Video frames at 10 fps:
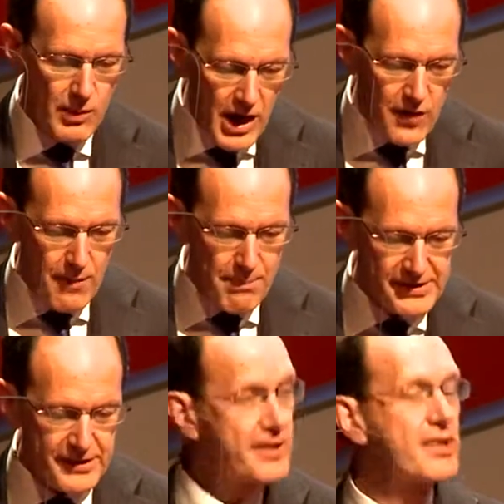We know that
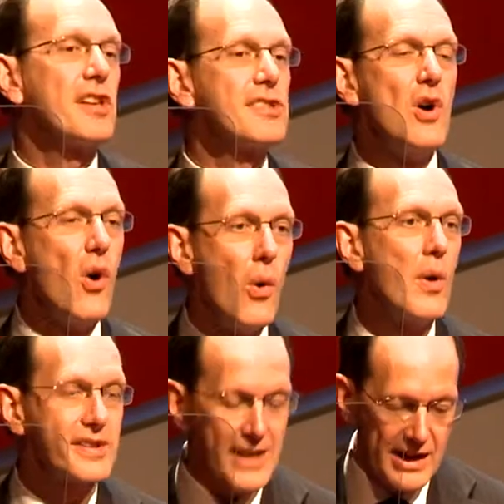business doesn't
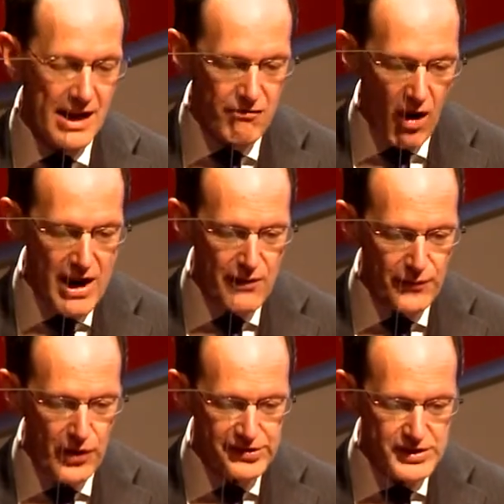always get it right
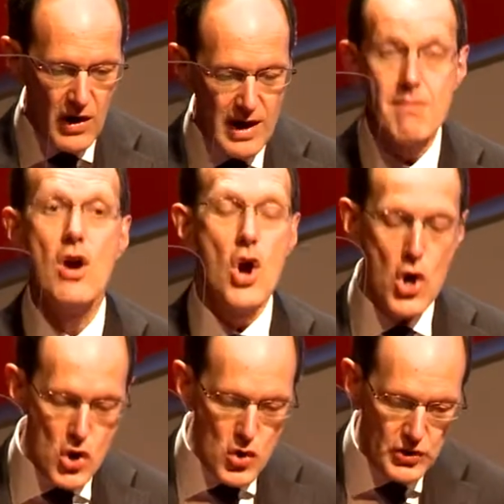first time.
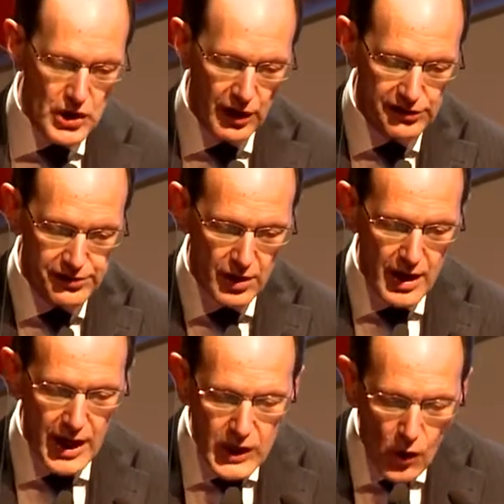Who does?
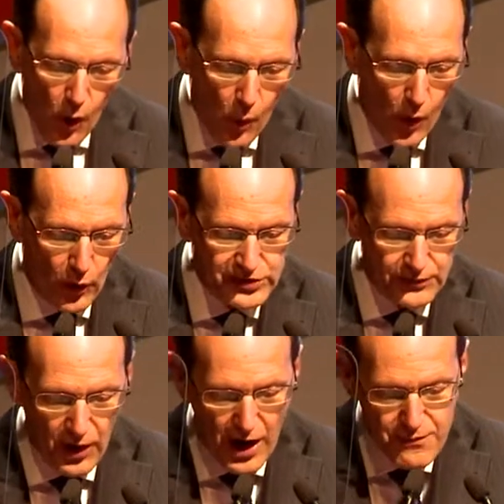In all walks
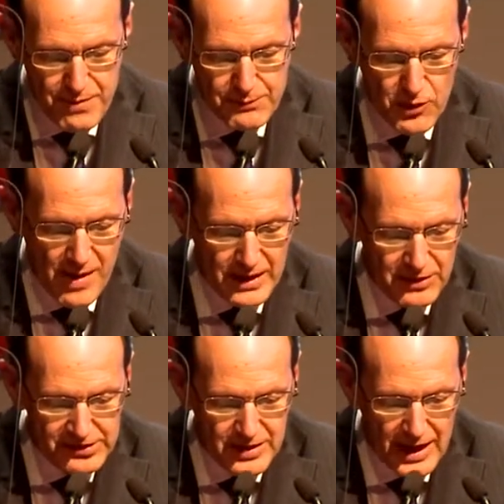of life, people make
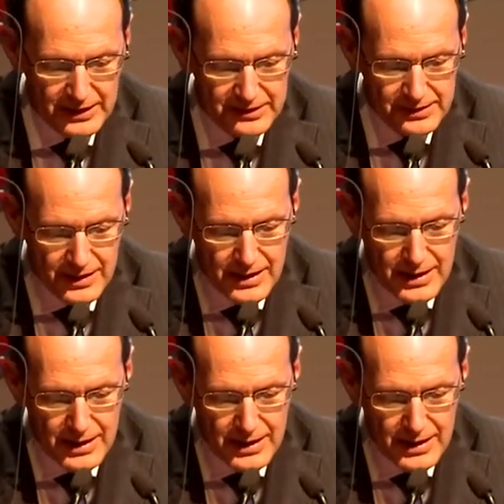mistakes.